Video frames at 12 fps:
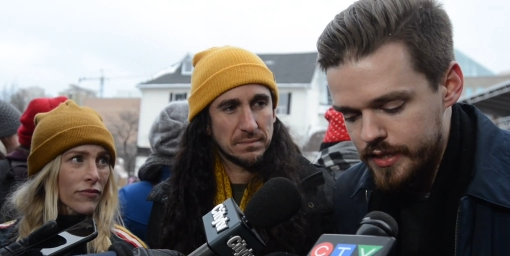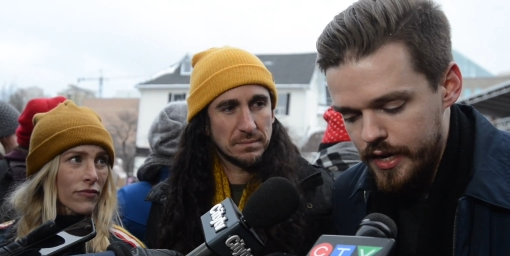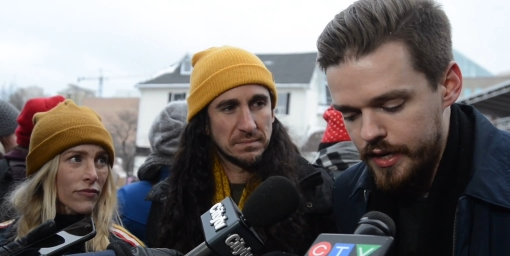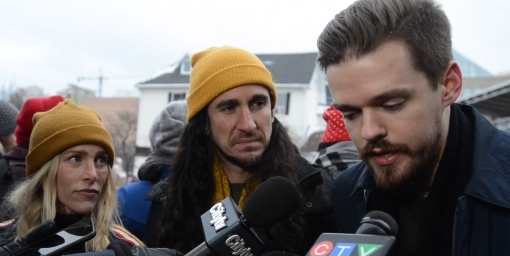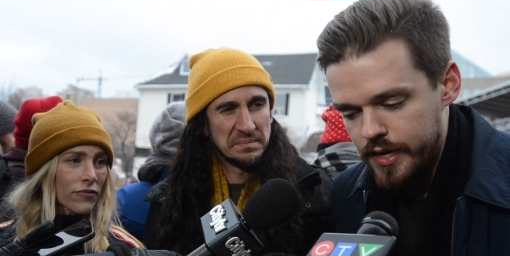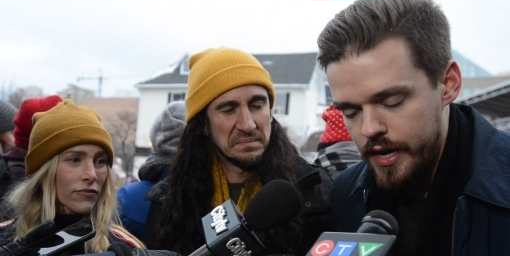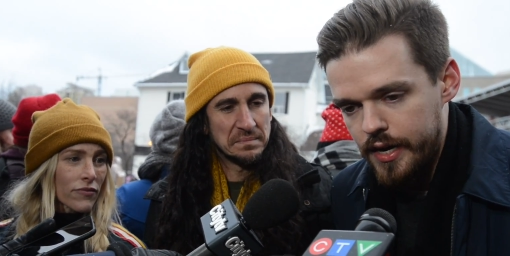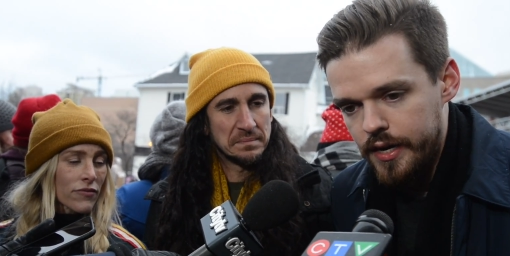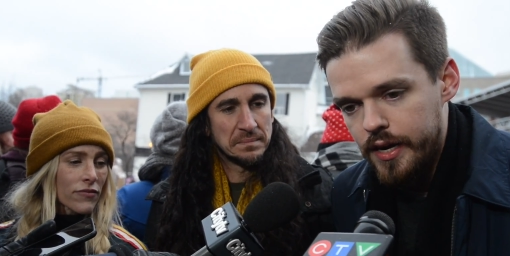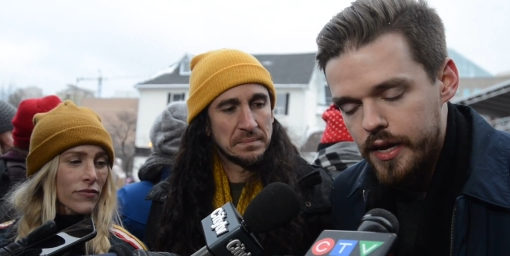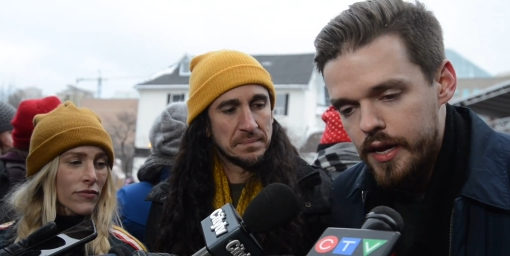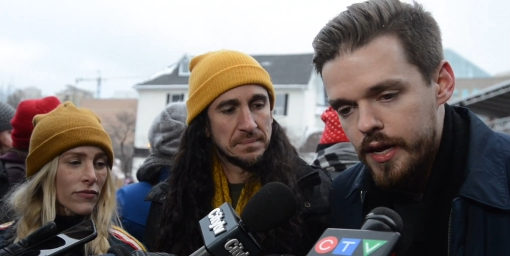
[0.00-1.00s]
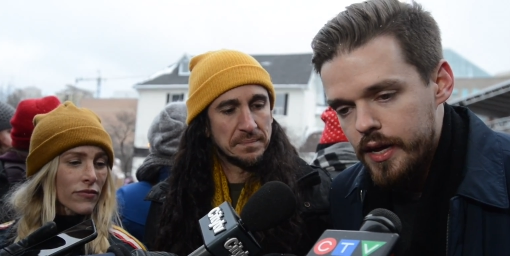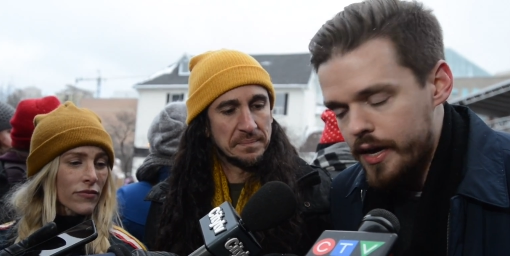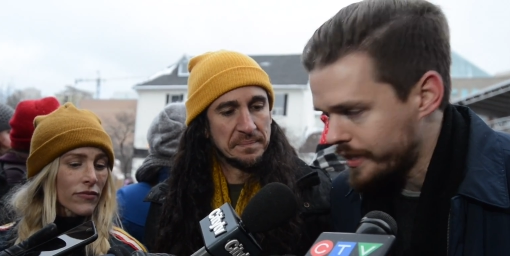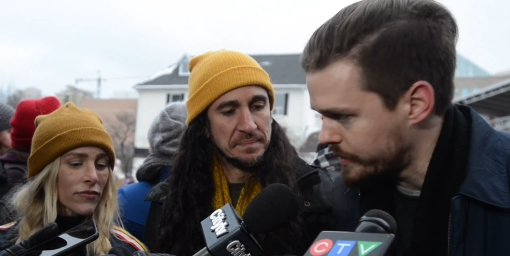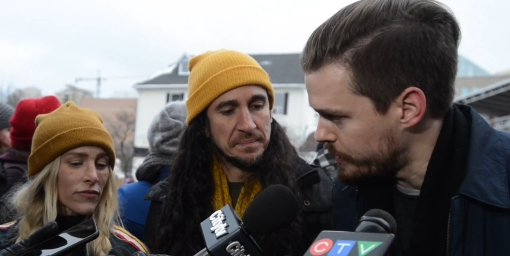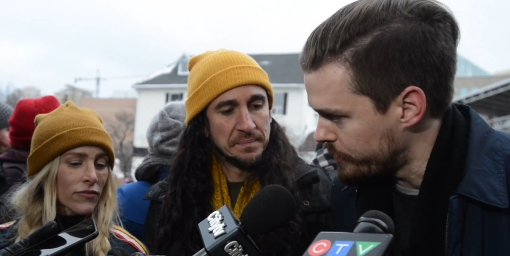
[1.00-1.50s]
Speaker 1: And and
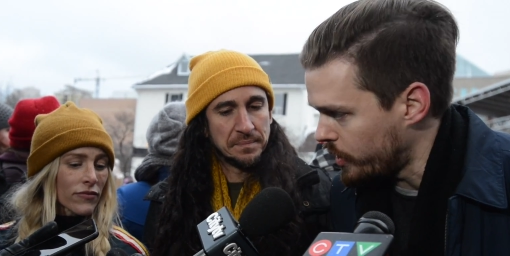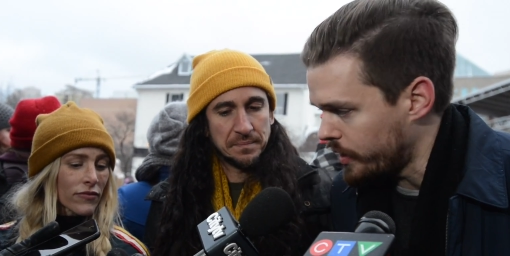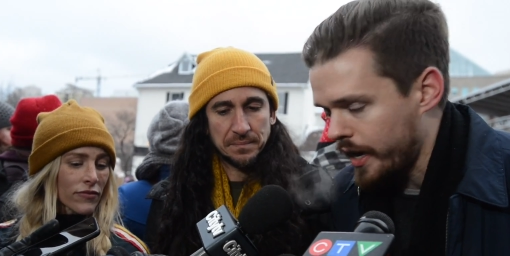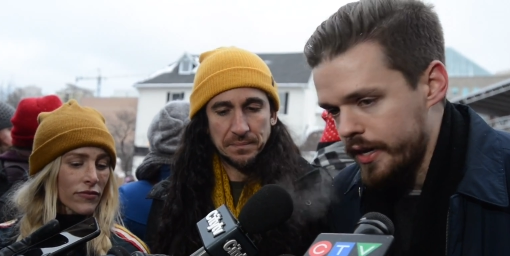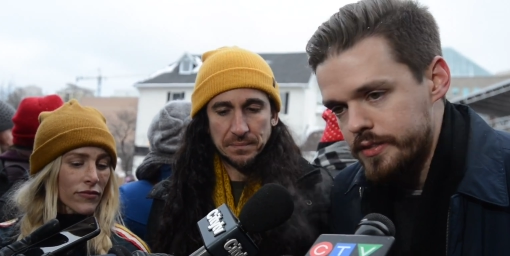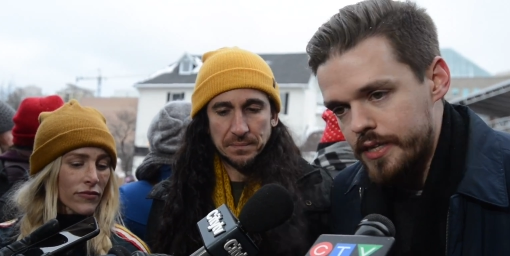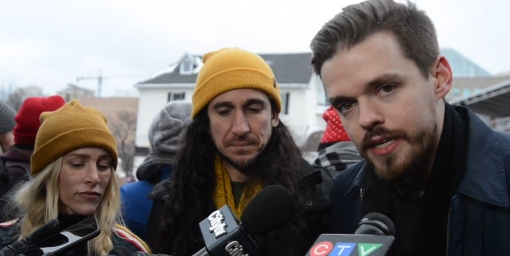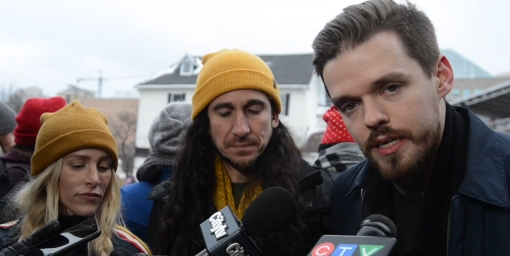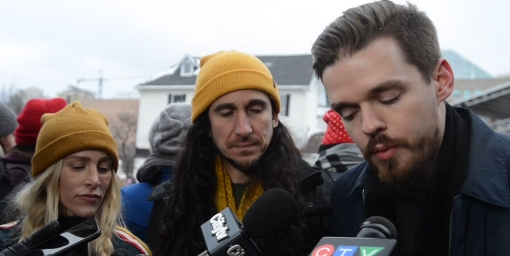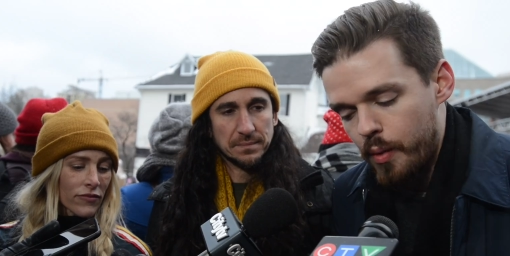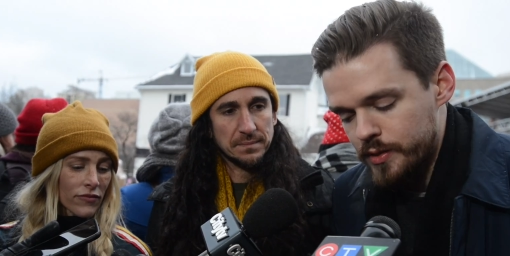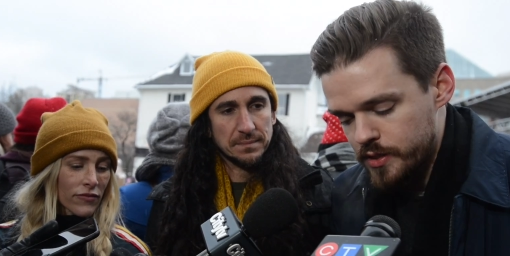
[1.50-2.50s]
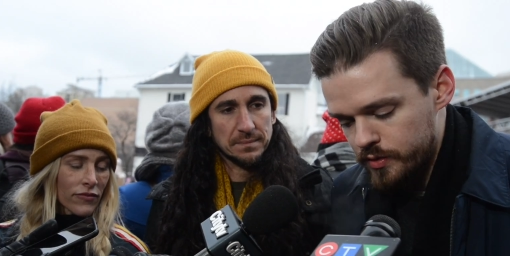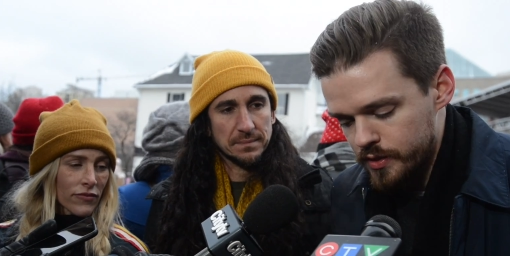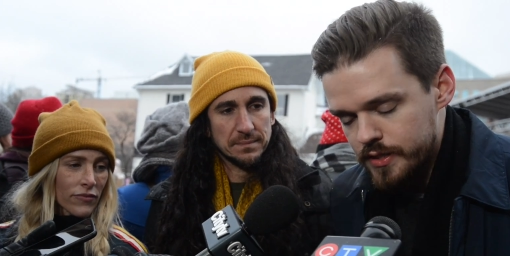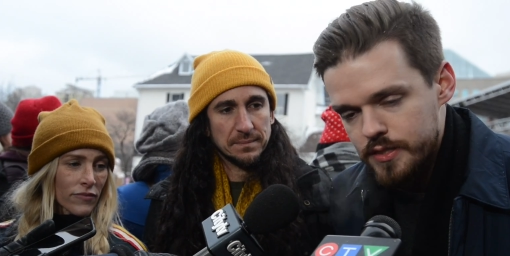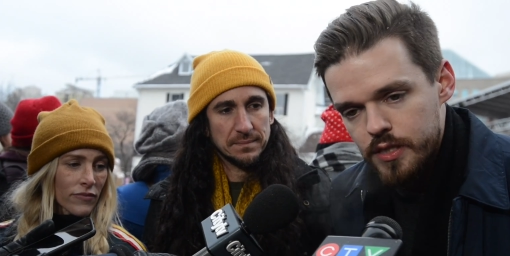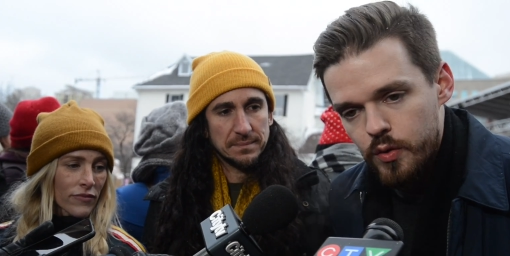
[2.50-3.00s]
I think we've all had it taken a moment to really
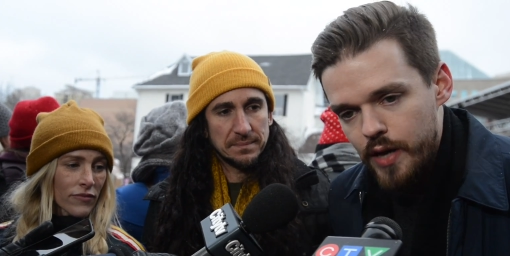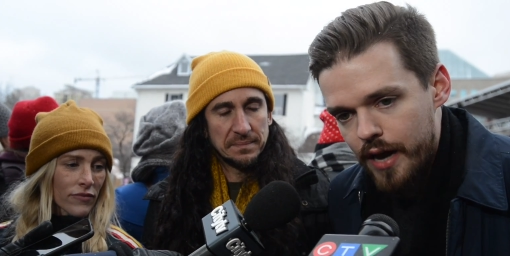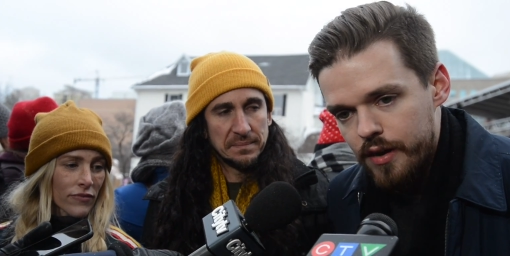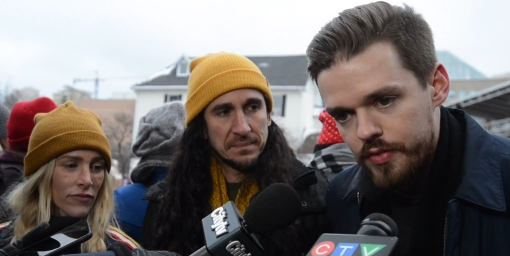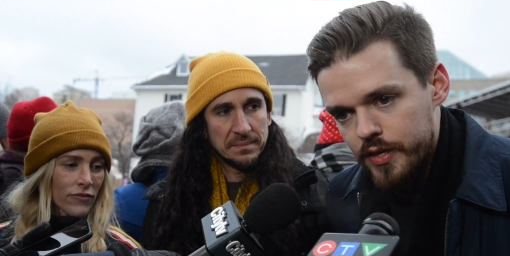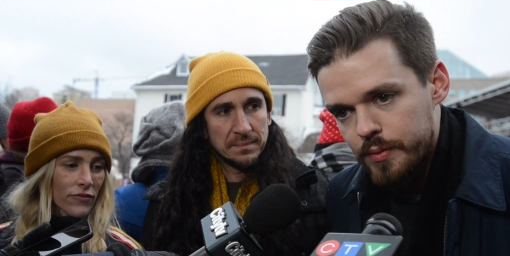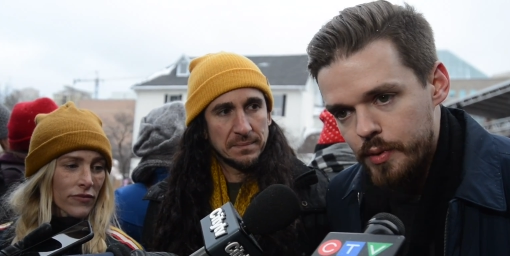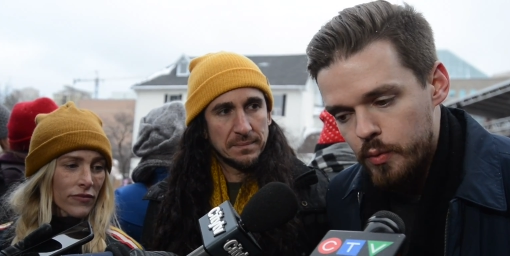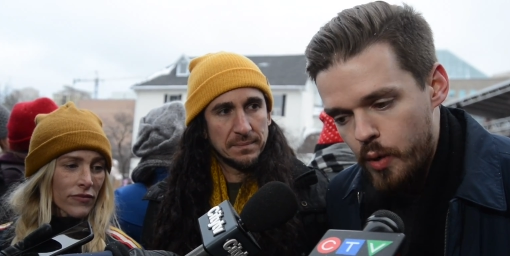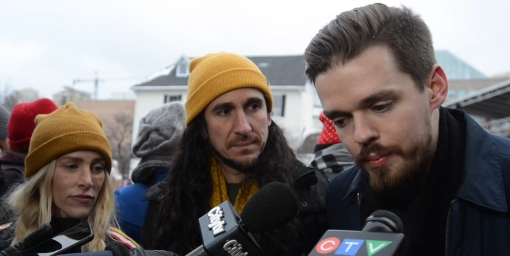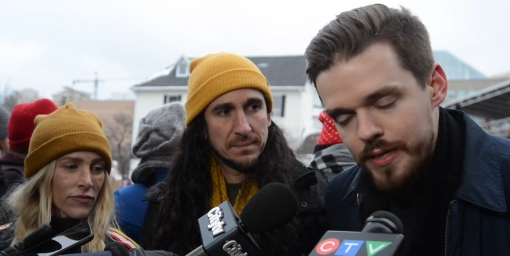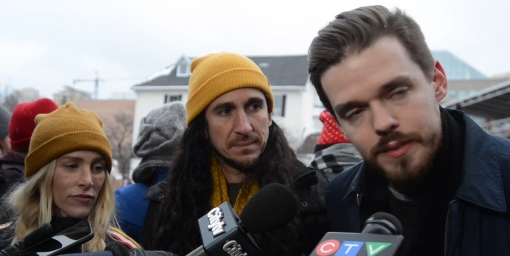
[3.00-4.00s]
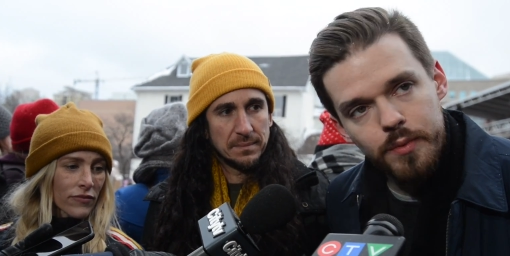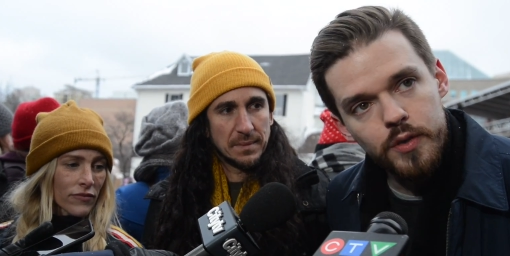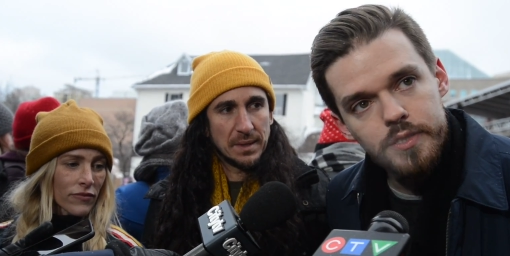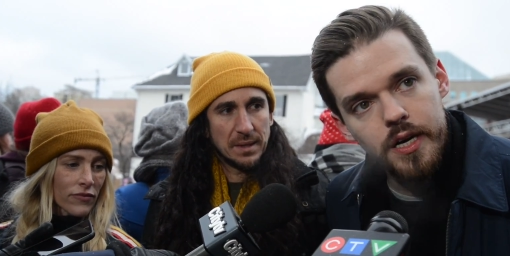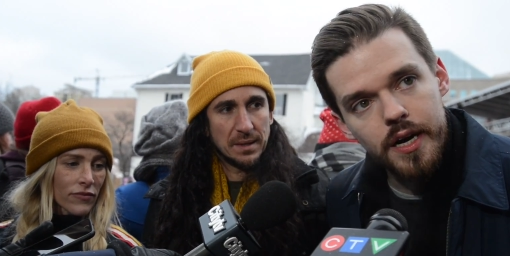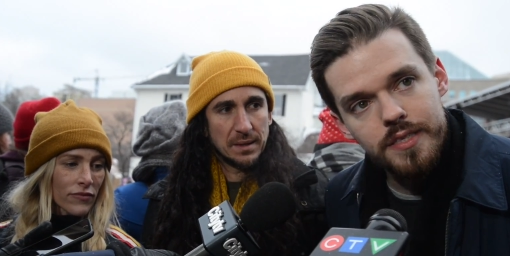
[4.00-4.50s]
slow down and think about what means
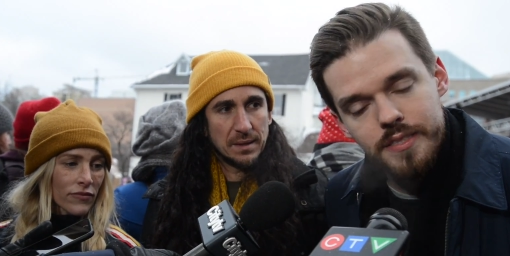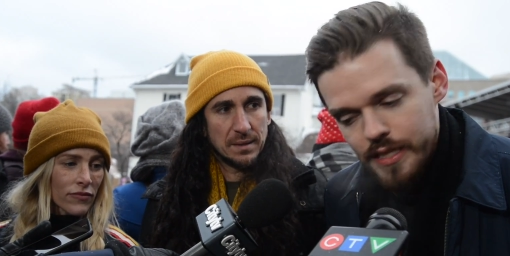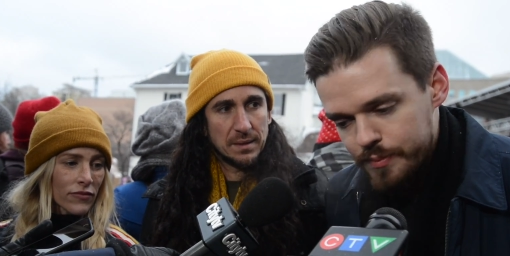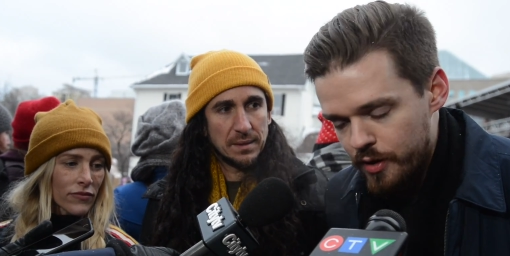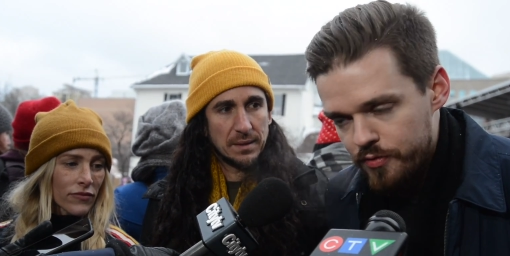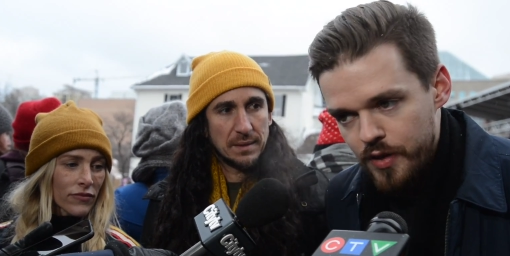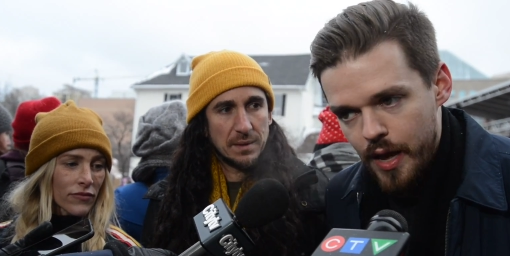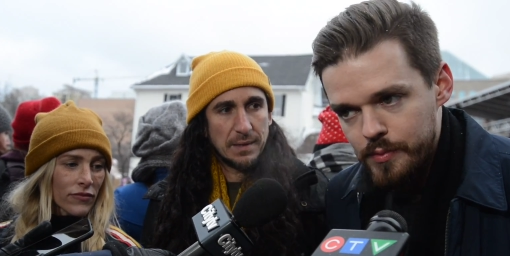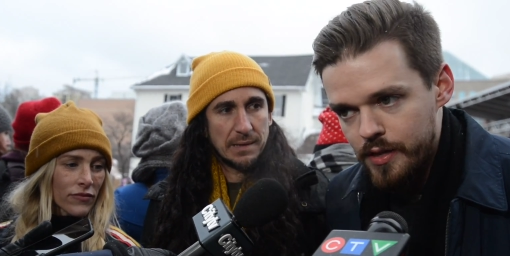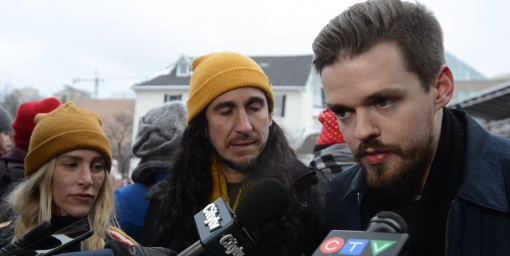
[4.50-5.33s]
most to us, think about family,